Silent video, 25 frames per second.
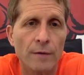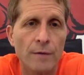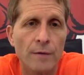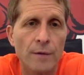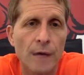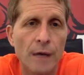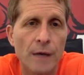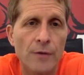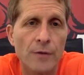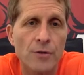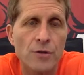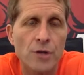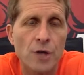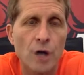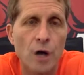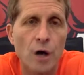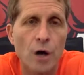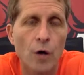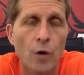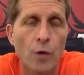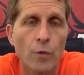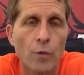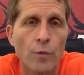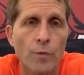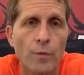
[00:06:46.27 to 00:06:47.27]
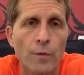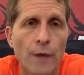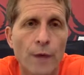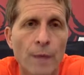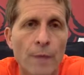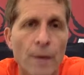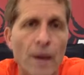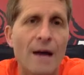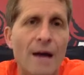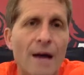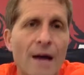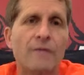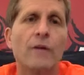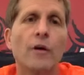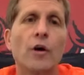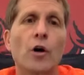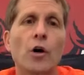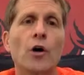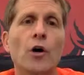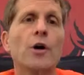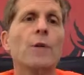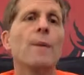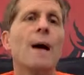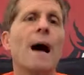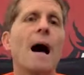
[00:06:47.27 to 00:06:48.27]
And so they might've
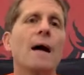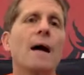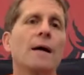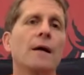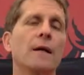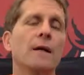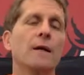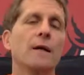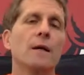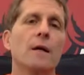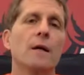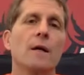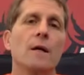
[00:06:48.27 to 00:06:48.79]
heard about it